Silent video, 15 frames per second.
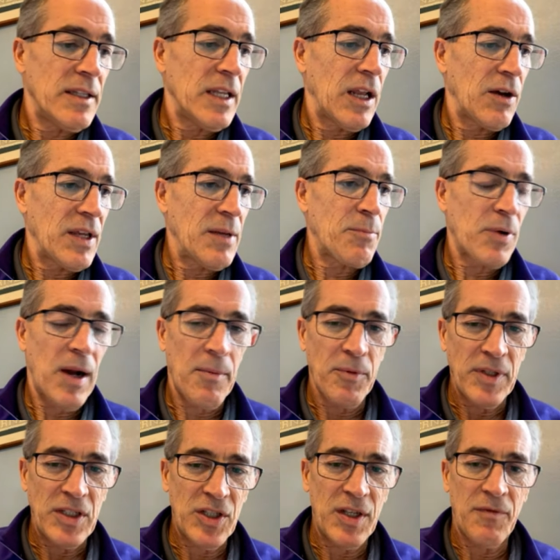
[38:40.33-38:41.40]
you know, he
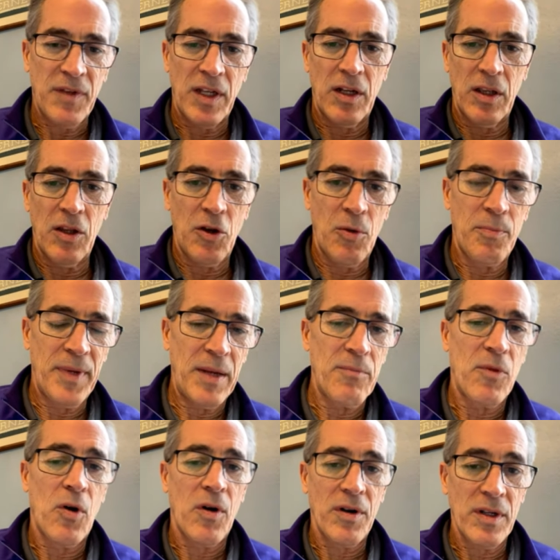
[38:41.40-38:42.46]
probably shifted a little bit
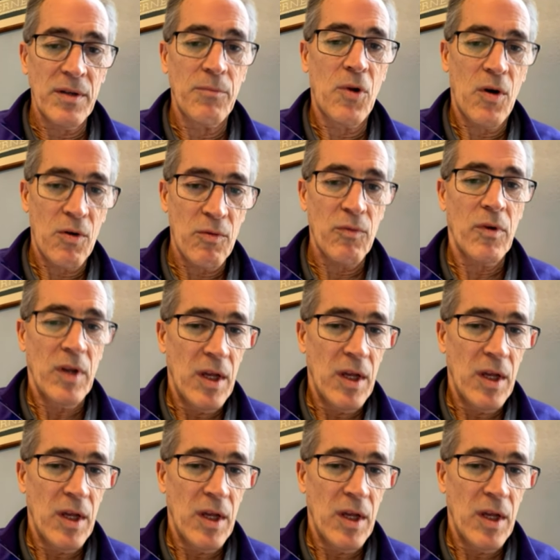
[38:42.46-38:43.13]
more into more